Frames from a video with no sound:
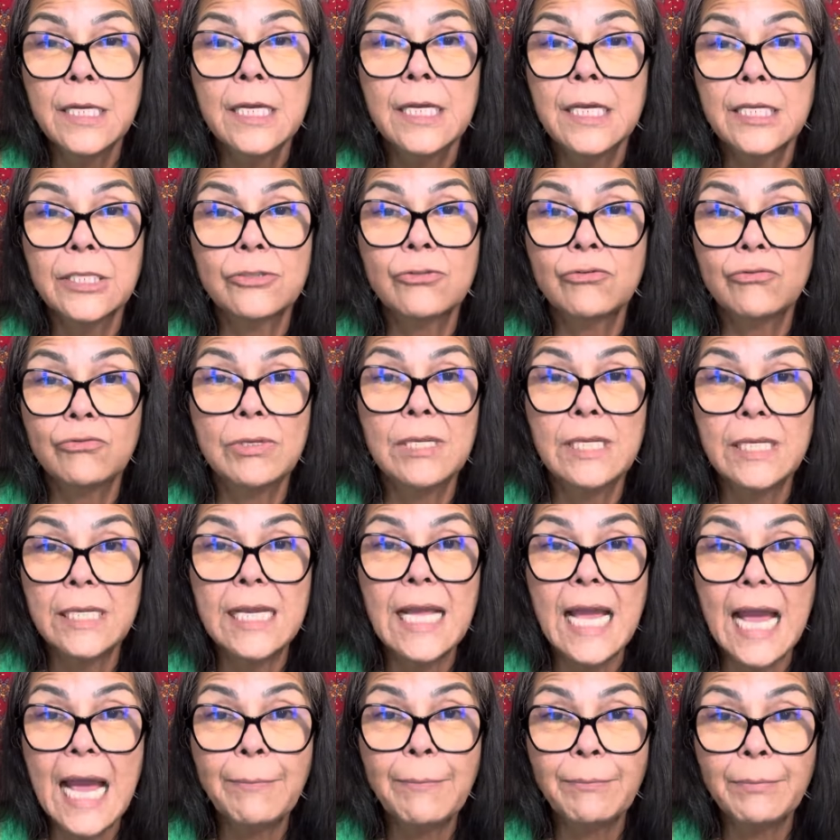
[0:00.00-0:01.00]
It's really
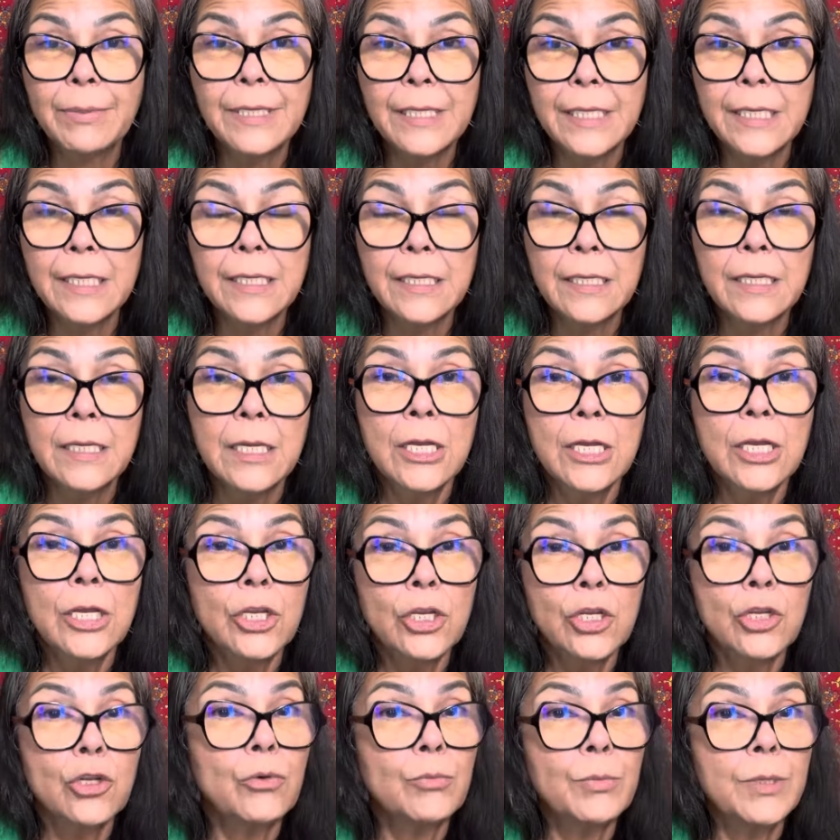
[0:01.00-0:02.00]
happening.
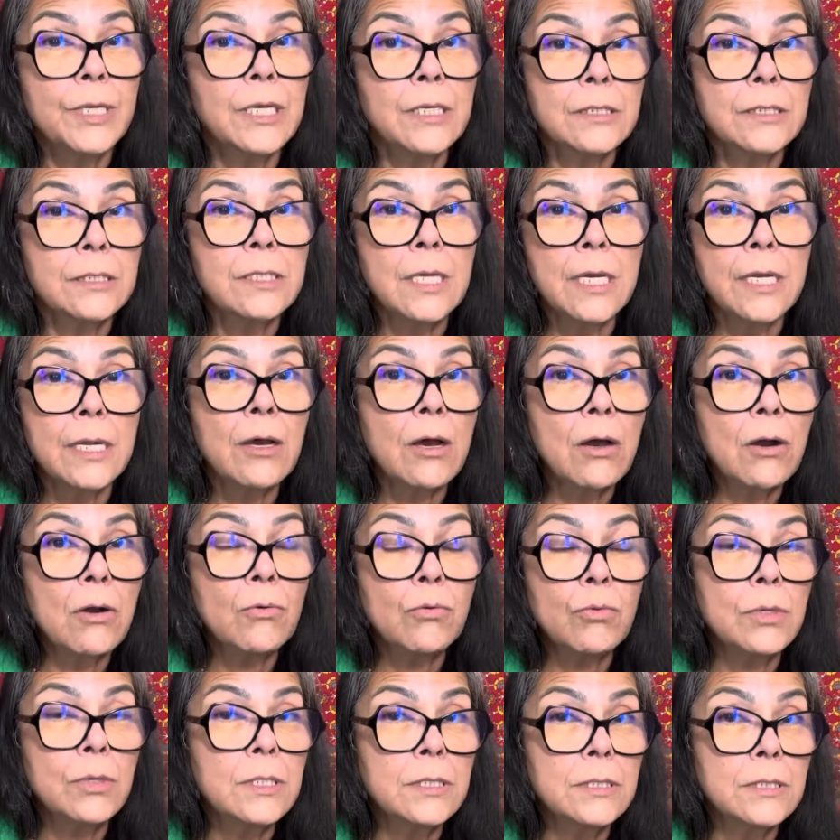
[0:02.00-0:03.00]
You know, because not
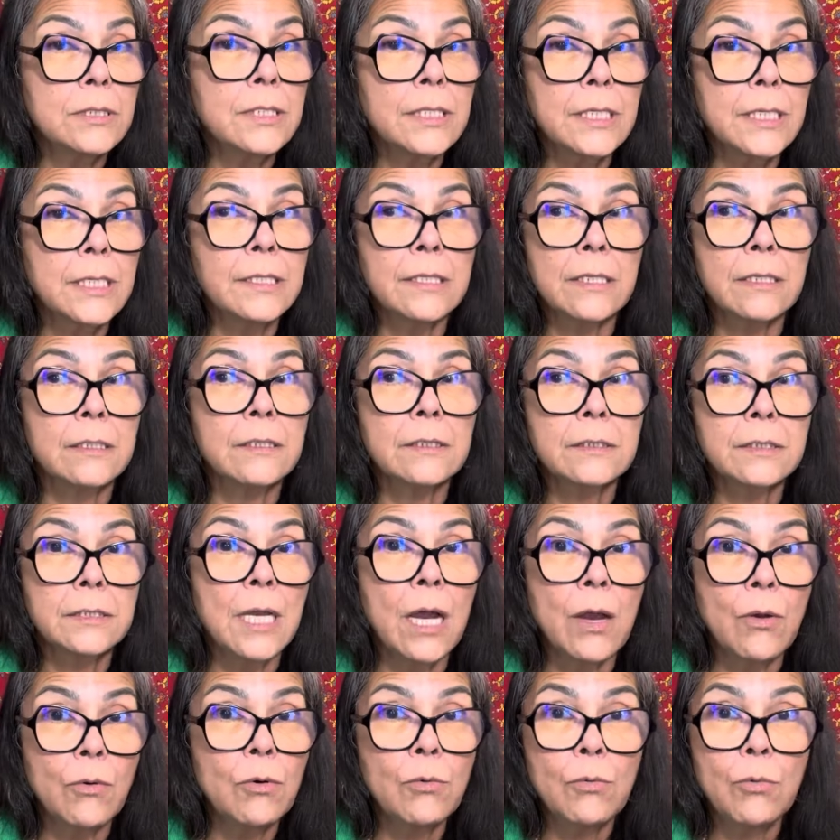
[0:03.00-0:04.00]
always the
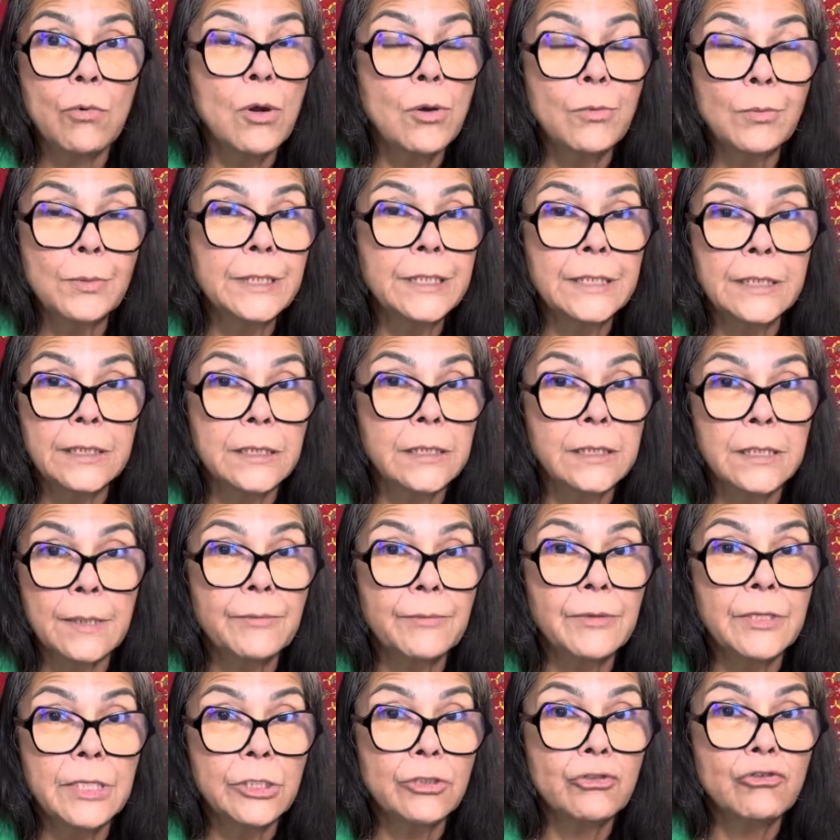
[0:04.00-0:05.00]
Tower moment is
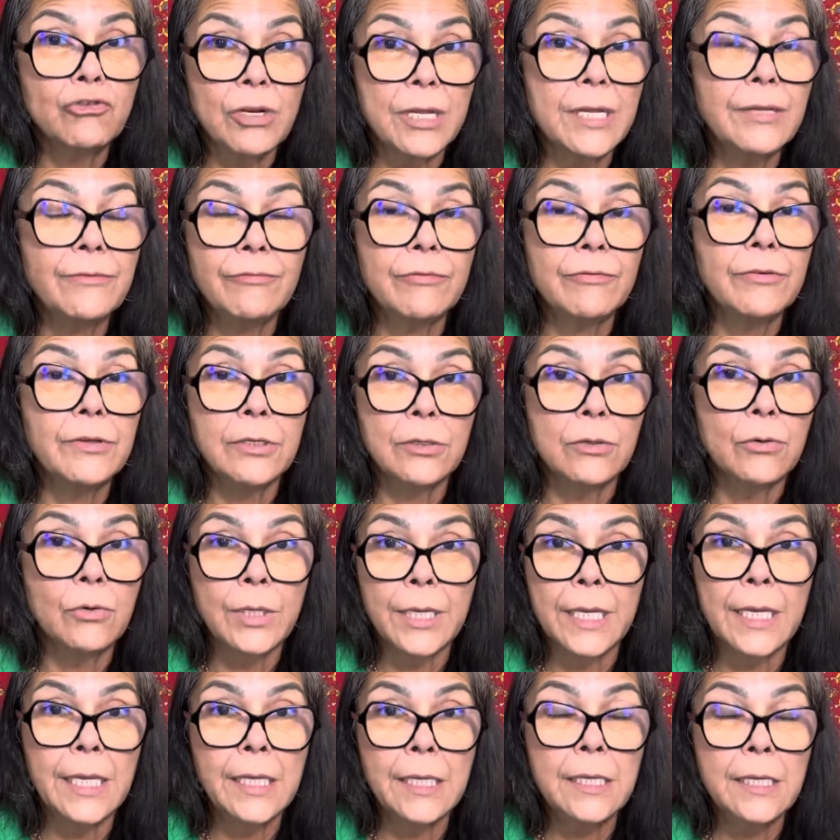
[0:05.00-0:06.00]
something dreadful,
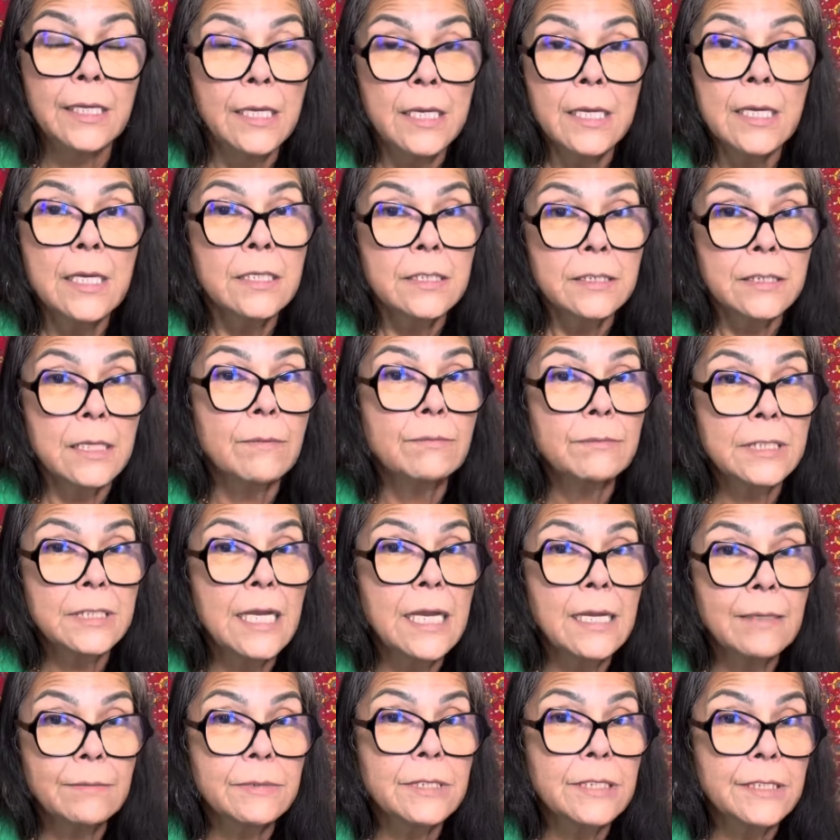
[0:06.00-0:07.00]
okay?
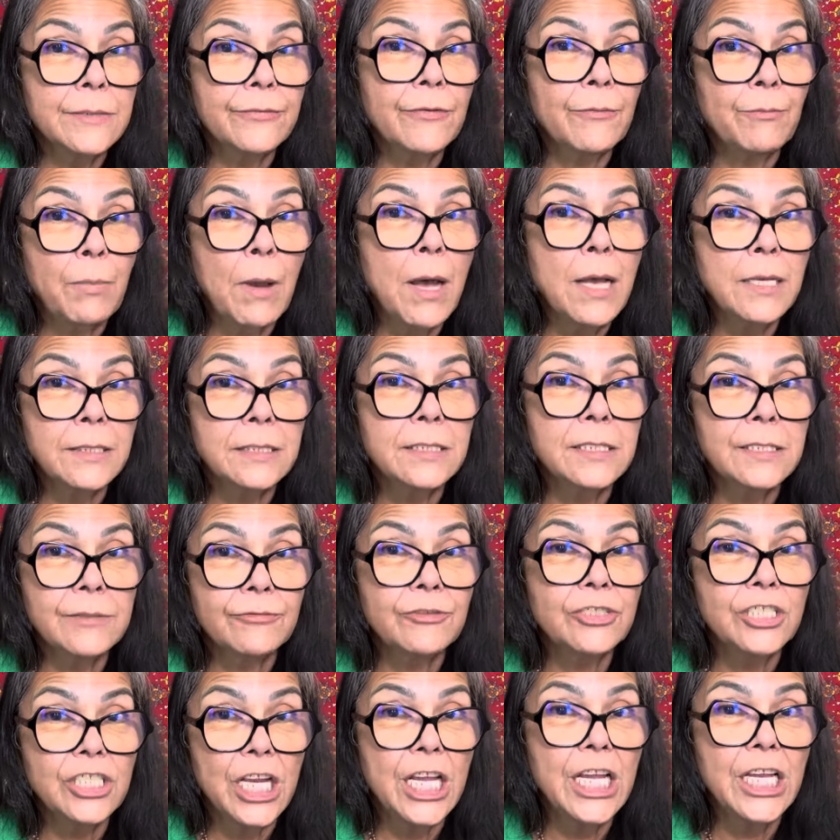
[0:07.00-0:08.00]
Sometimes it's for positive
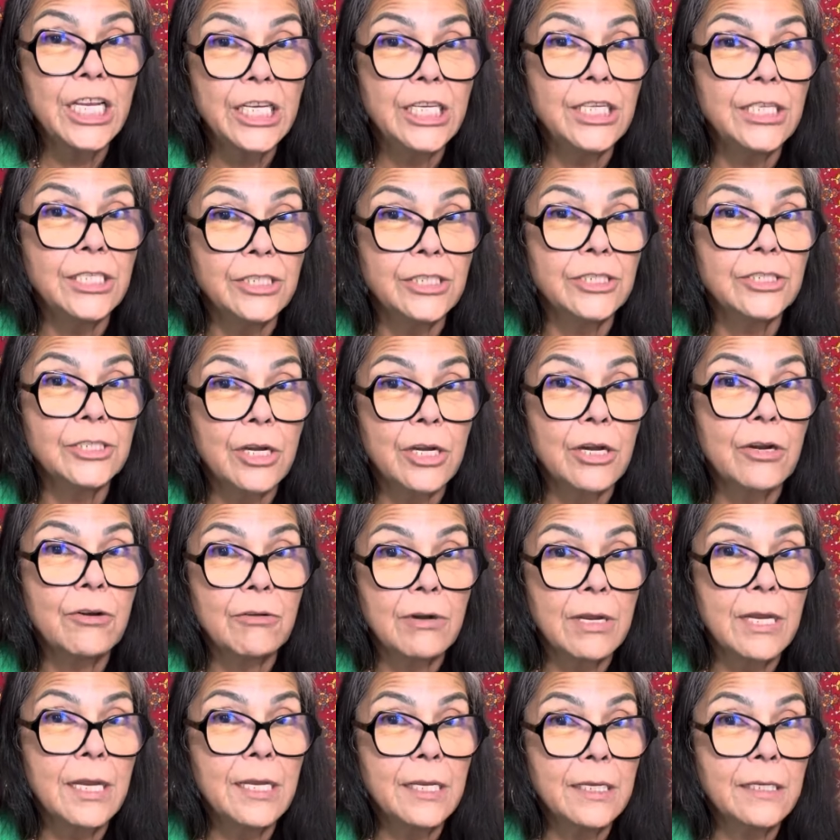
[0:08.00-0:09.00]
change, all
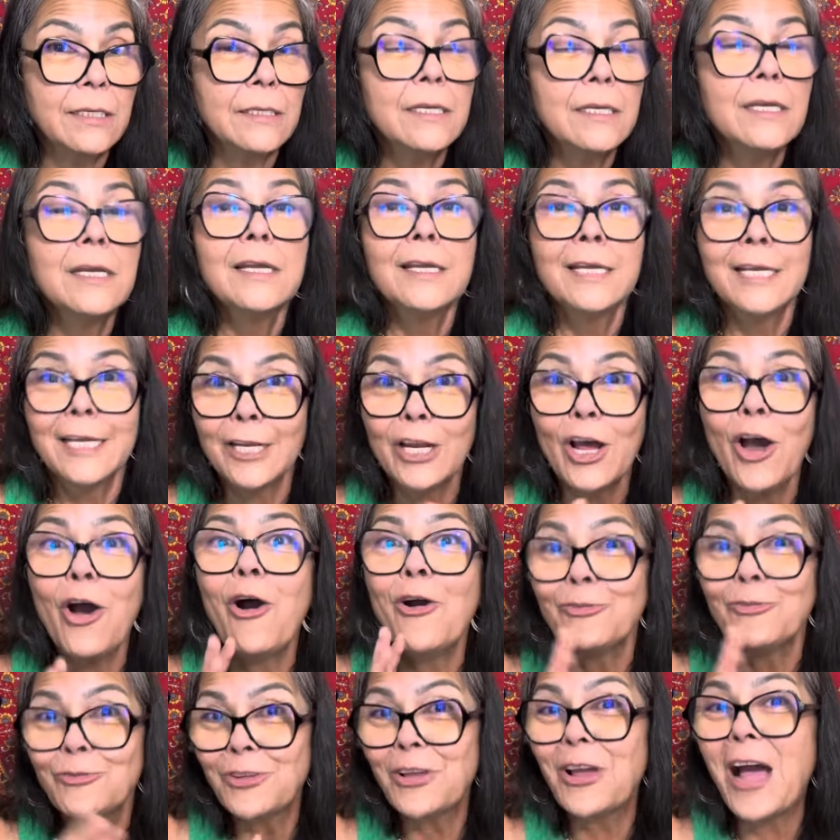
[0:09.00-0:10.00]
right?
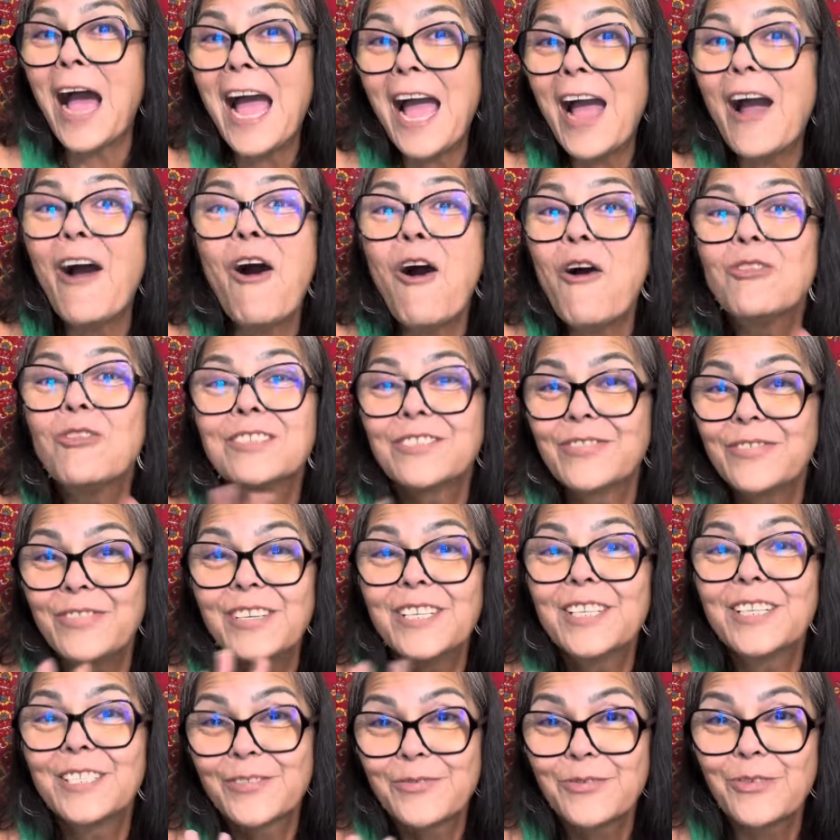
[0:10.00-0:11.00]
I always
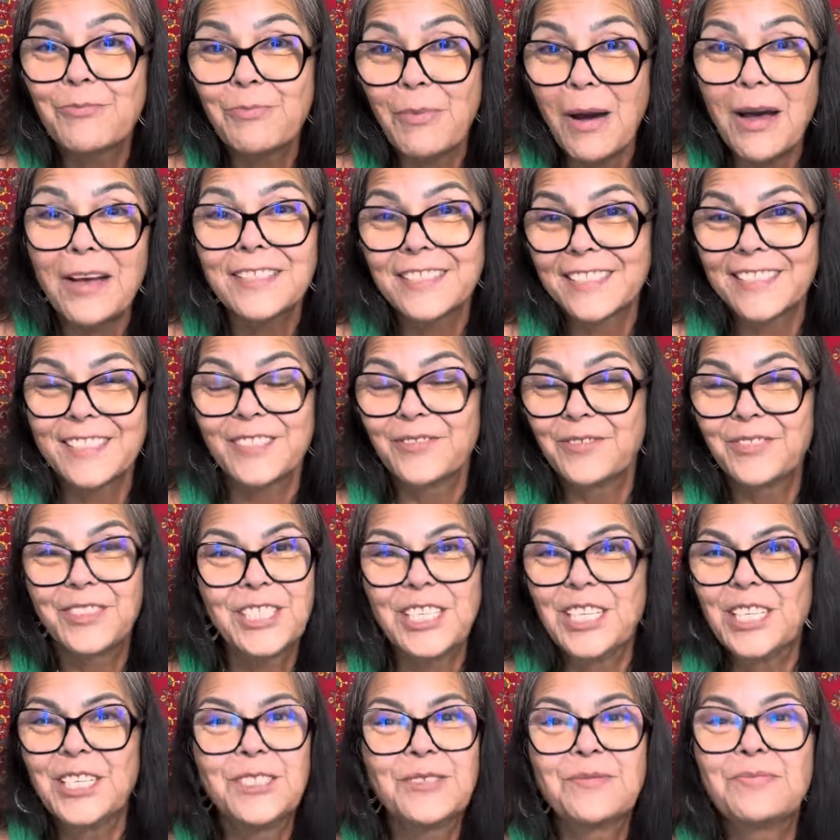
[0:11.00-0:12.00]
feel it's for positive
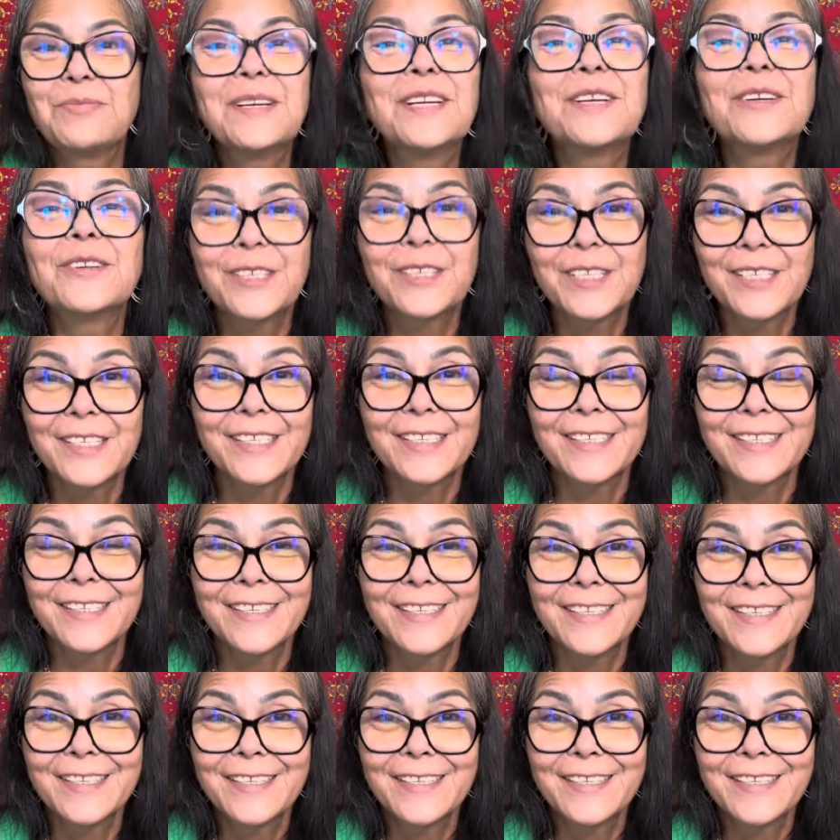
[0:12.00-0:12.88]
change, period.